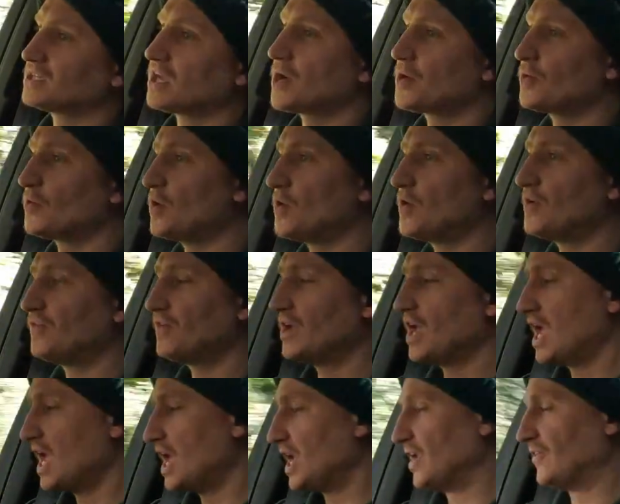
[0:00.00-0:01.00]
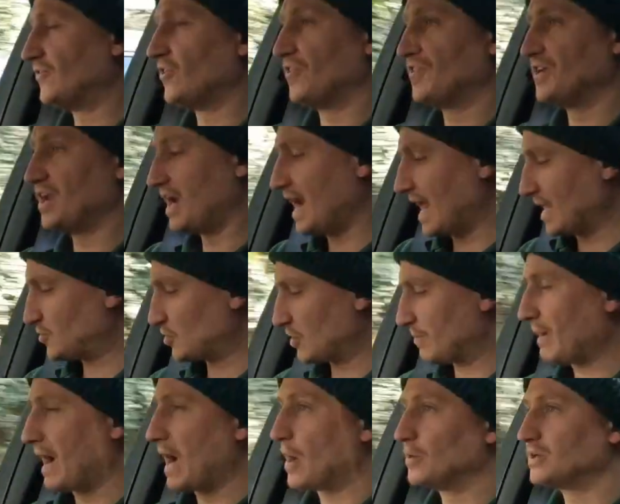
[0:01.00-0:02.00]
sunroof. You've got the
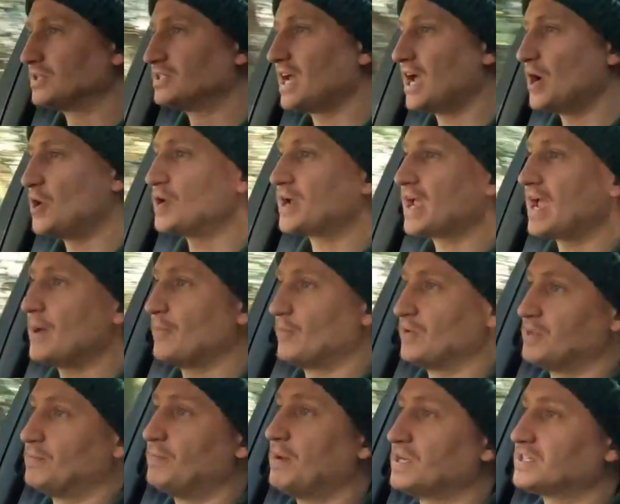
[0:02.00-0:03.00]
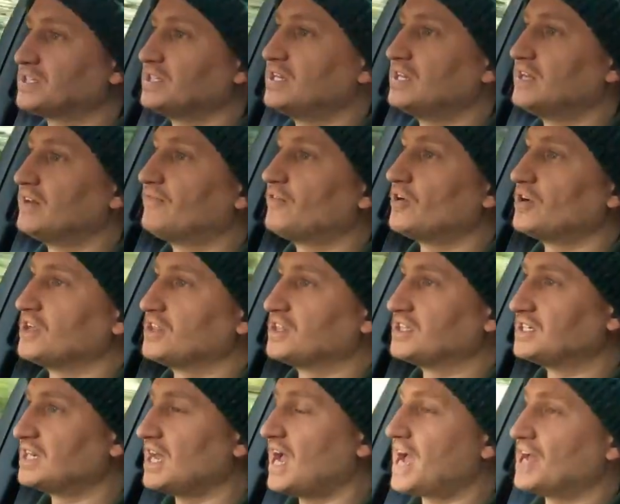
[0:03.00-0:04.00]
electric powered tailgate with the button in the front of
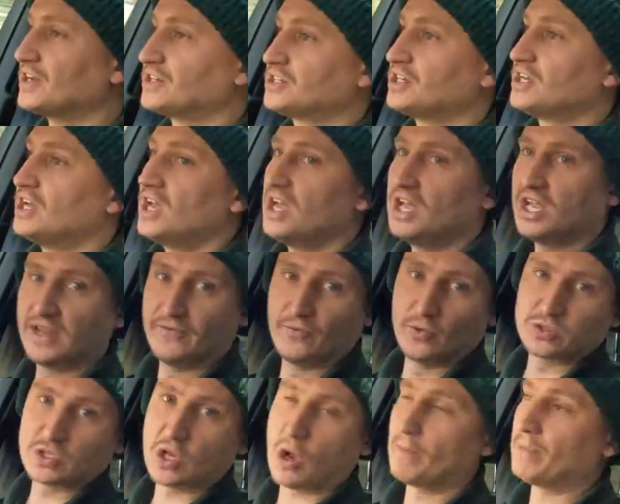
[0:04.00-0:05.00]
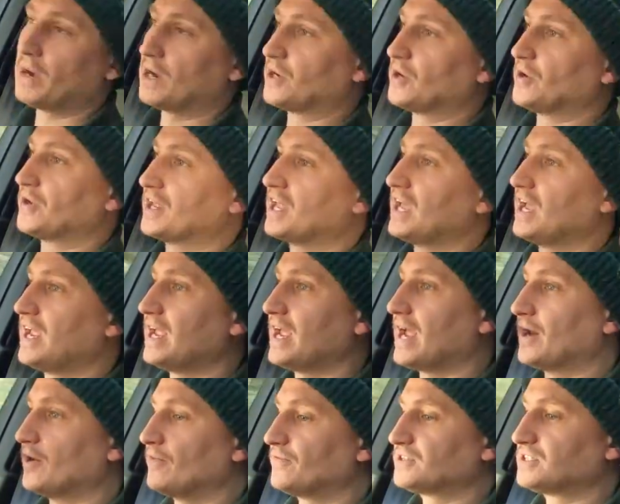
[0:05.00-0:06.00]
the dash. You've also got a button on the key
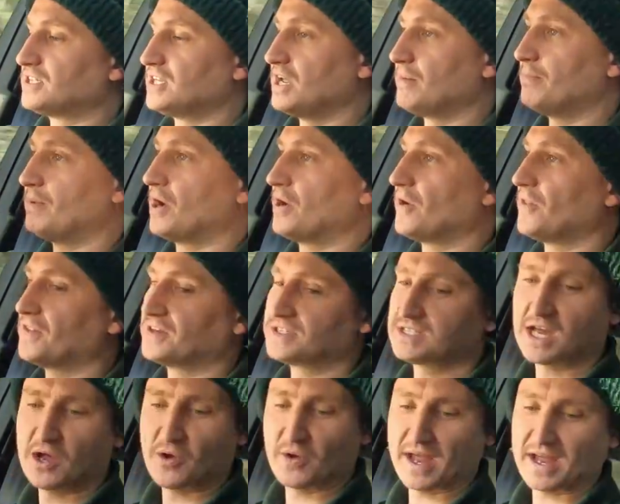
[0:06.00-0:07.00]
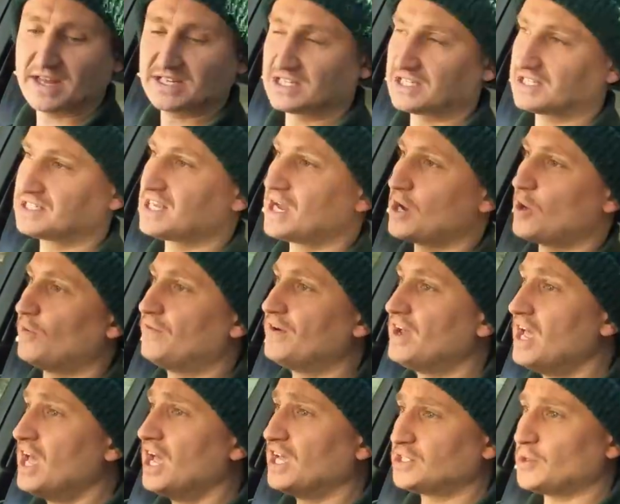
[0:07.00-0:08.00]
and obviously a button on the tailgate itself.
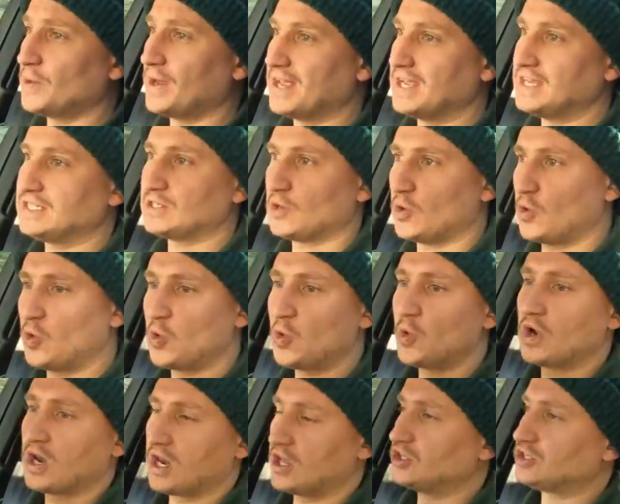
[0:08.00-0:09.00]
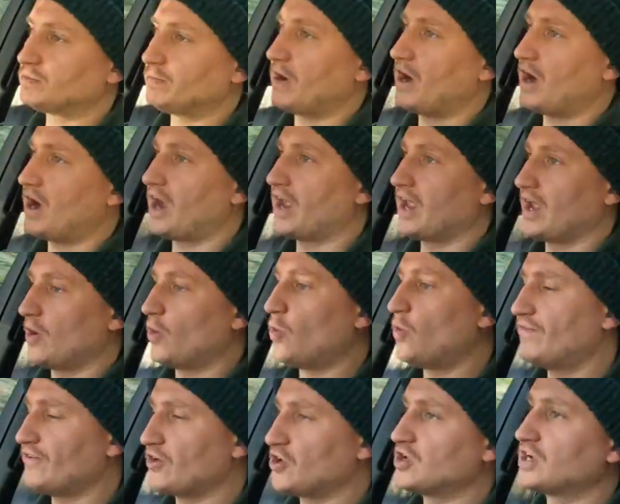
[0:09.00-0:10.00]
So it is all close by,
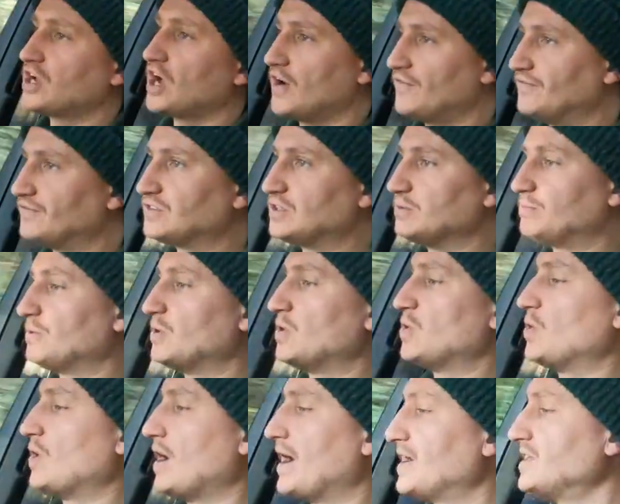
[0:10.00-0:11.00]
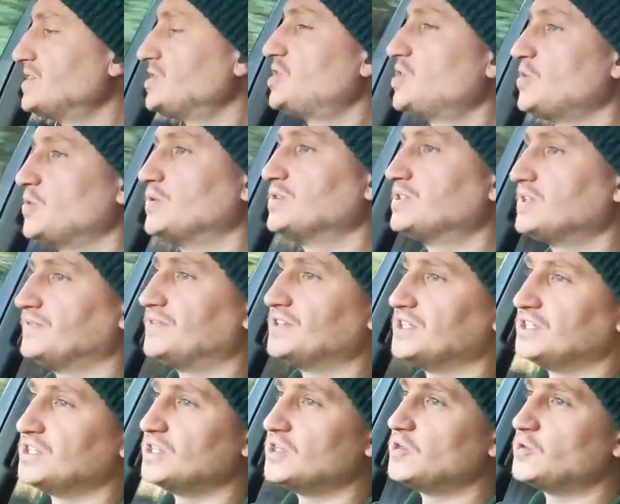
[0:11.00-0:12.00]
all very comfortable and intuitive
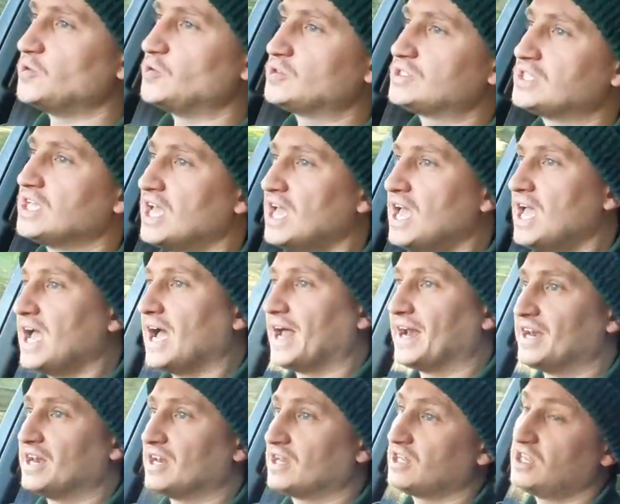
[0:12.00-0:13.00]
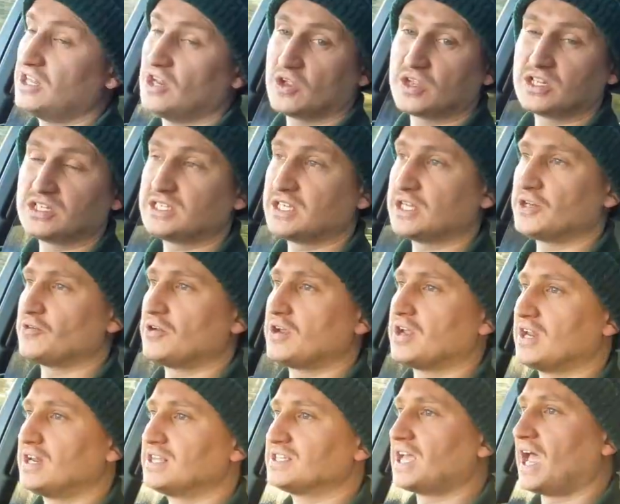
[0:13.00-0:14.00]
to use. And you know,
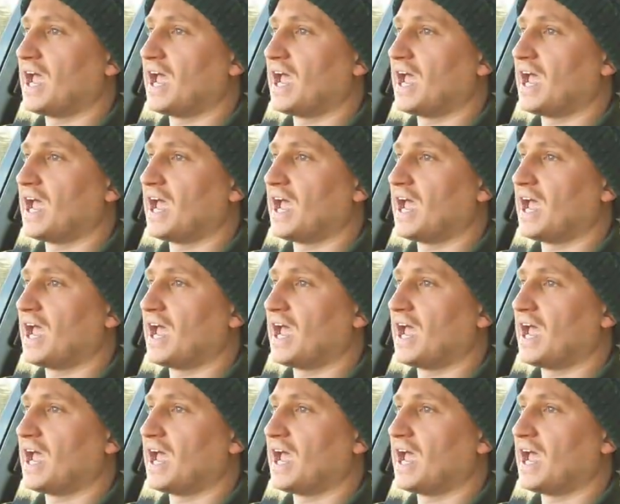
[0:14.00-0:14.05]
considering in its